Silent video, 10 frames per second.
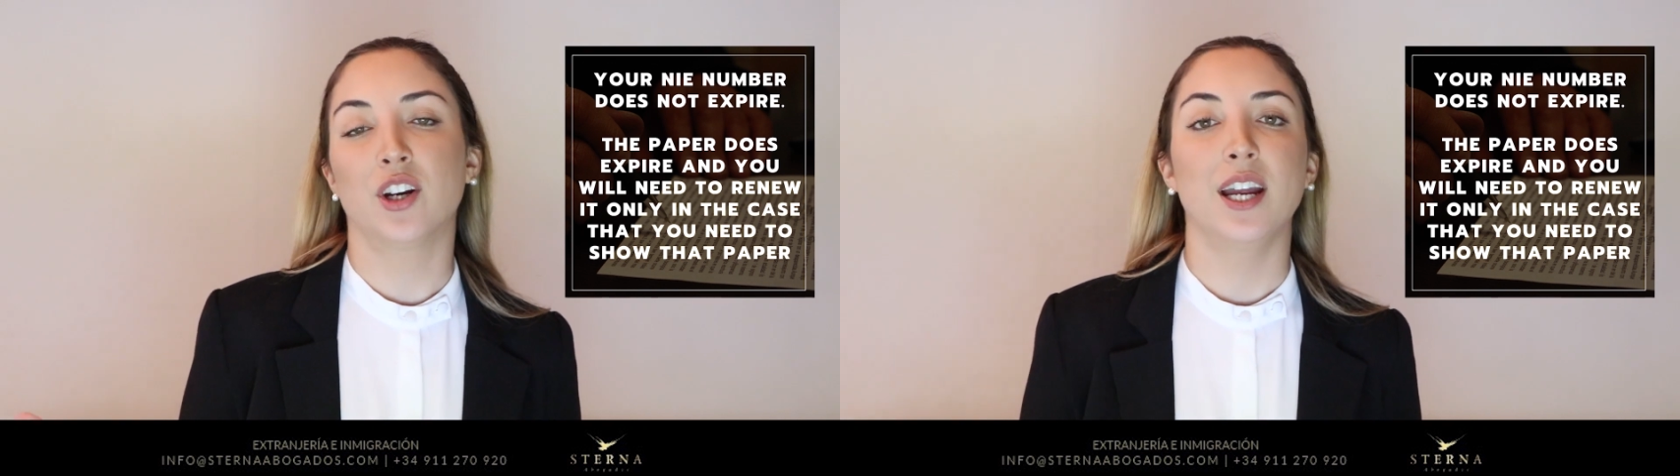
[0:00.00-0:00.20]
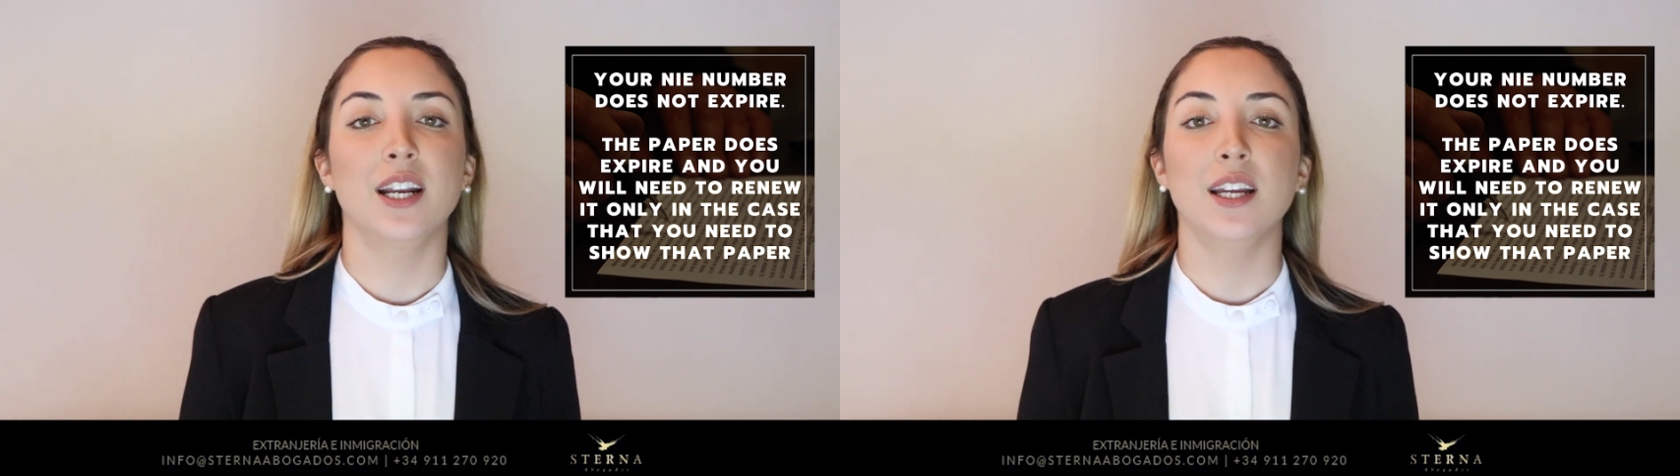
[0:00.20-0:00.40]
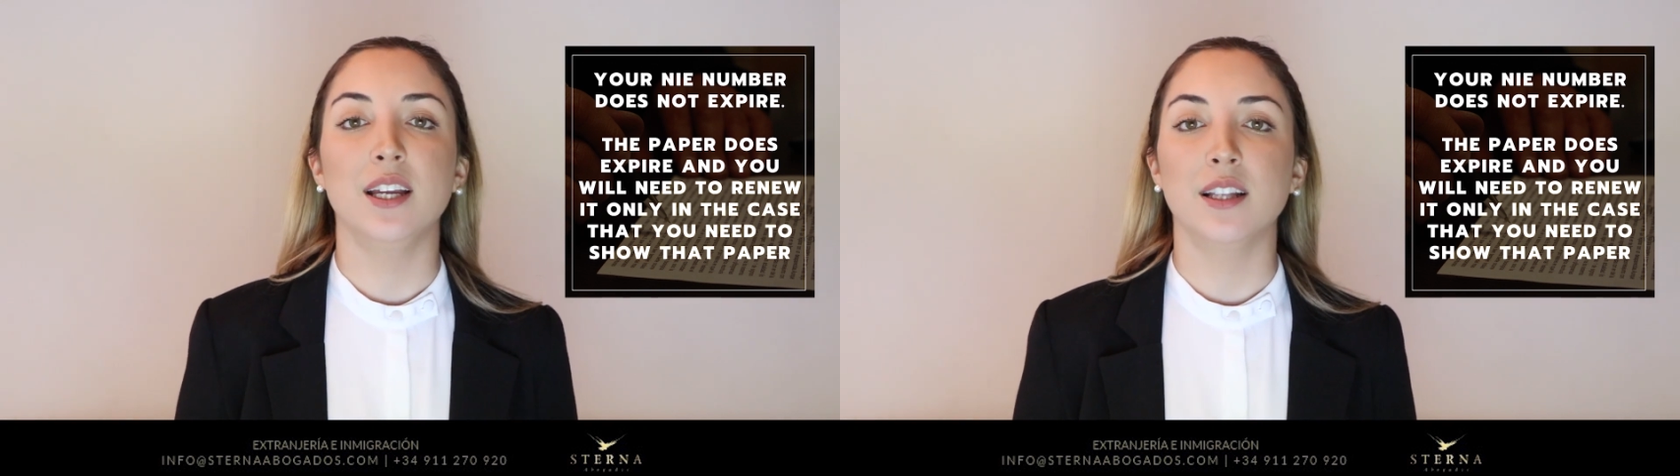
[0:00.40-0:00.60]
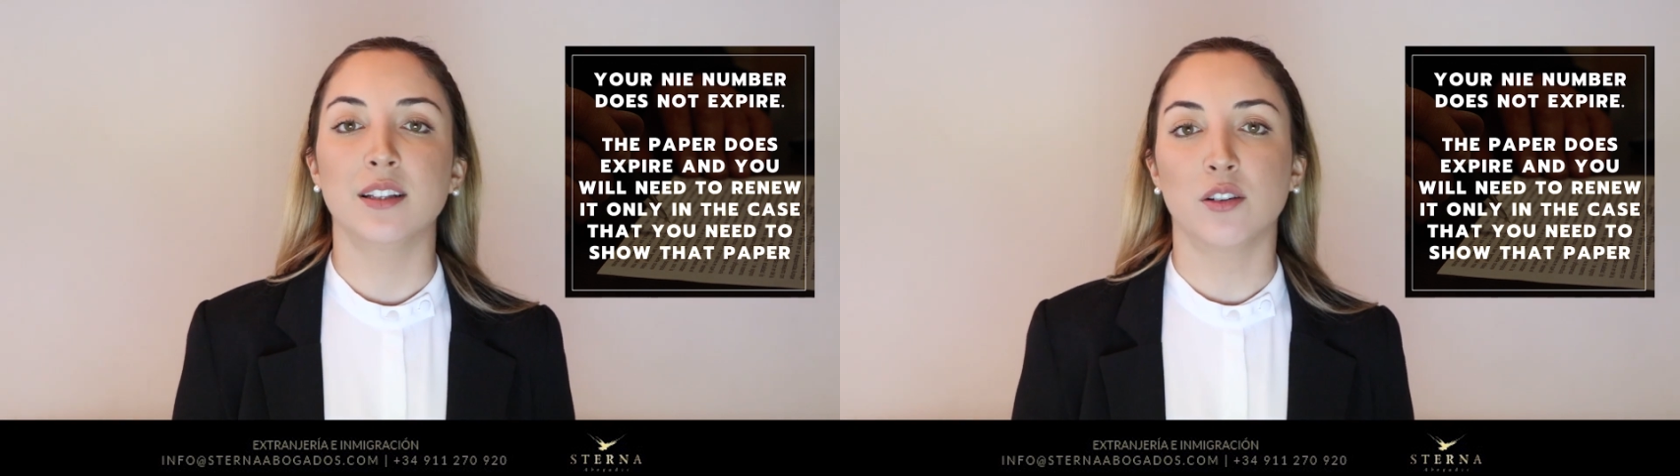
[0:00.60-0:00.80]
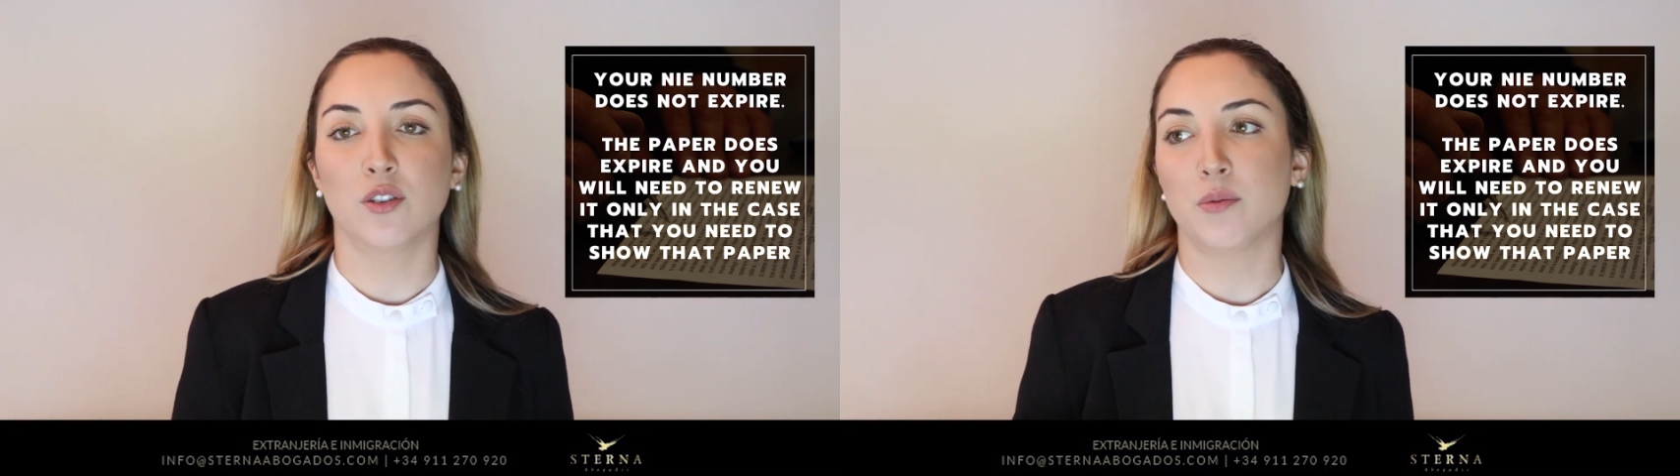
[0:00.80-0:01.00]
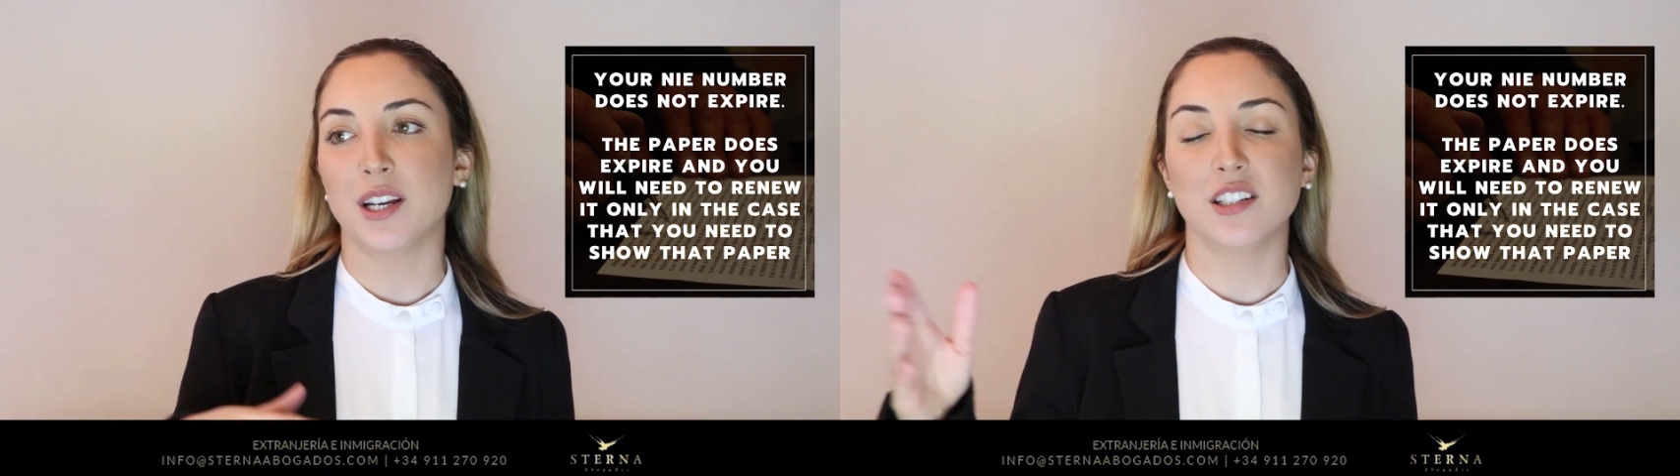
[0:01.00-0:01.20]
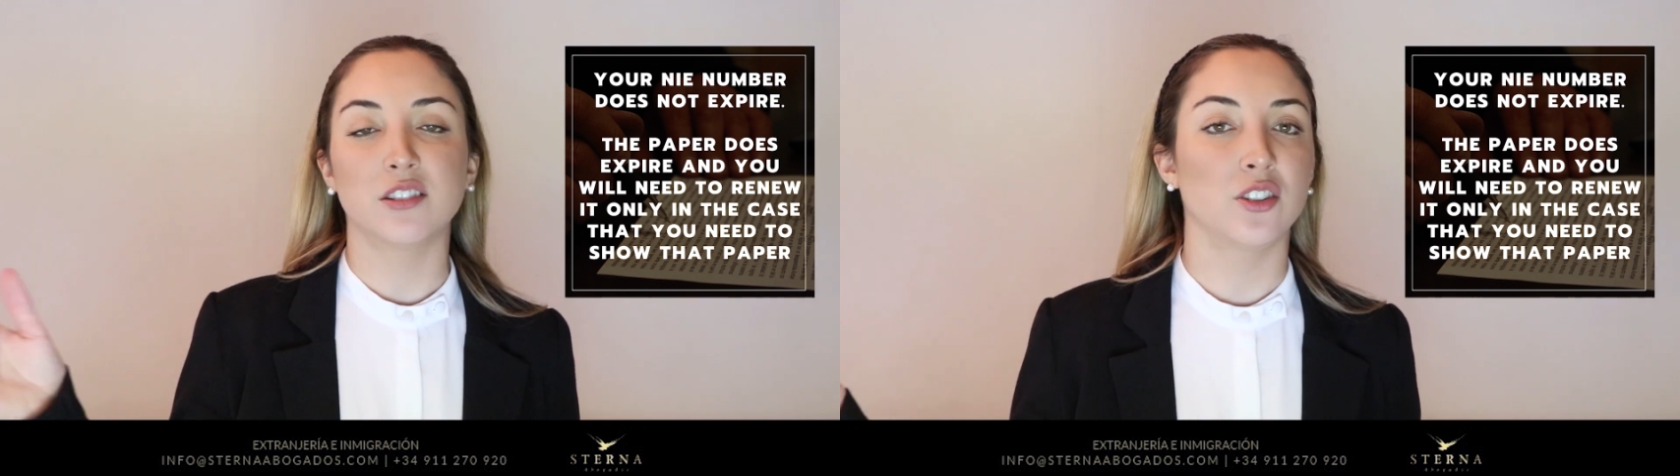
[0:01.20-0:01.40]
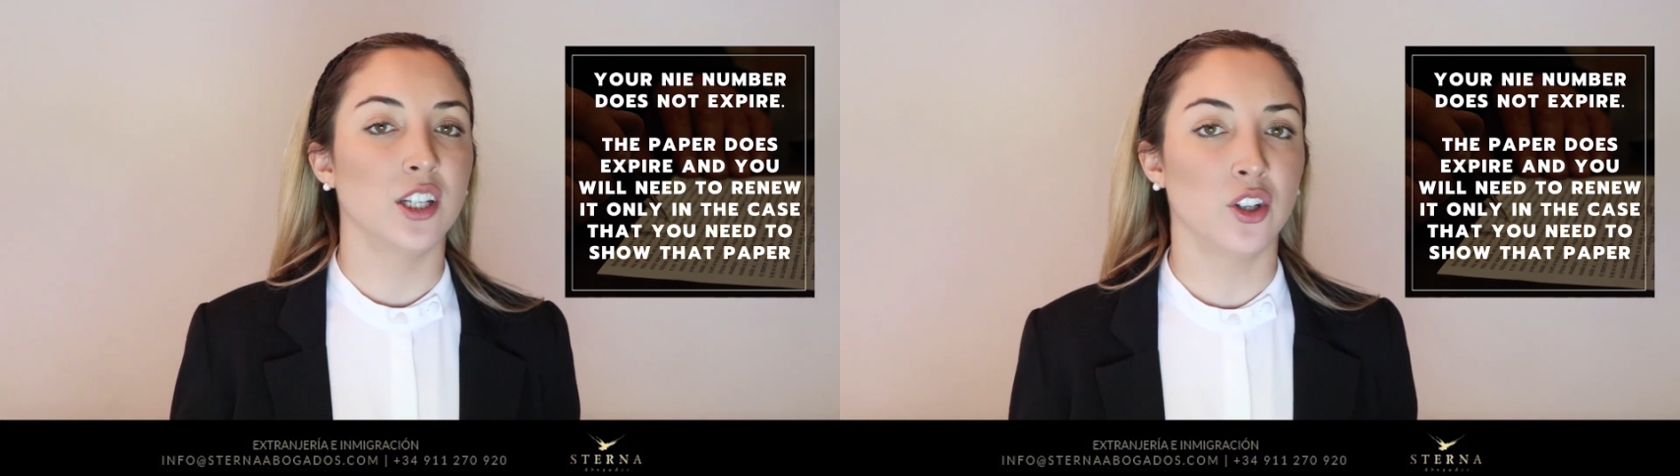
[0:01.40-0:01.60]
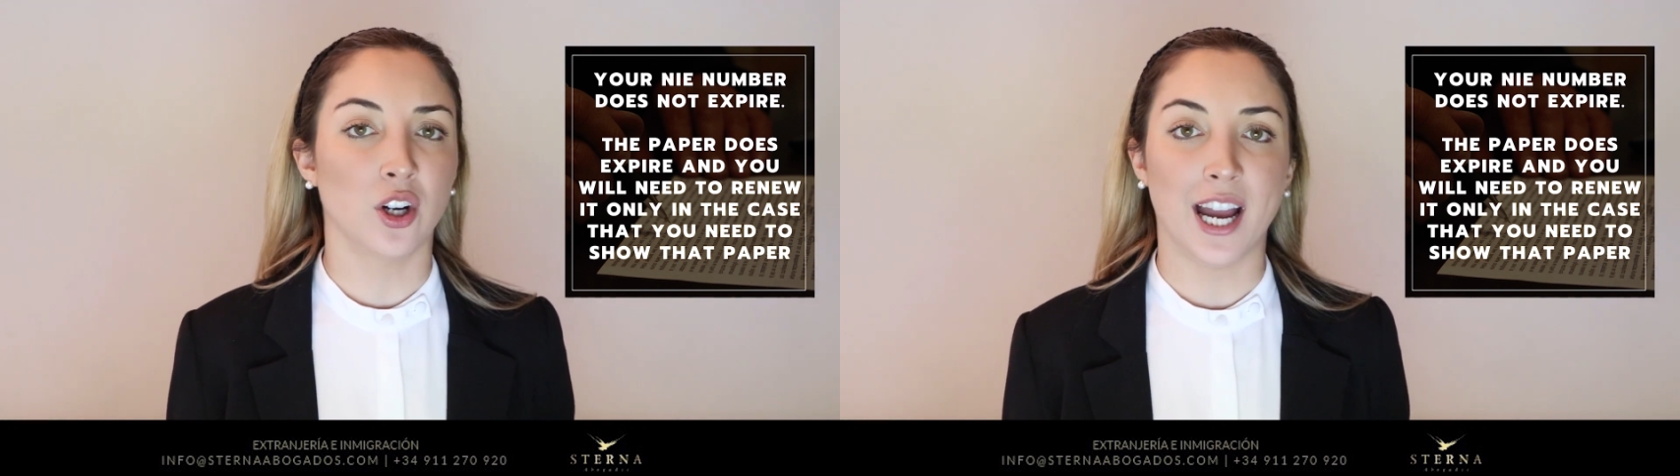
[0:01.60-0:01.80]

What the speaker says: getting or registering your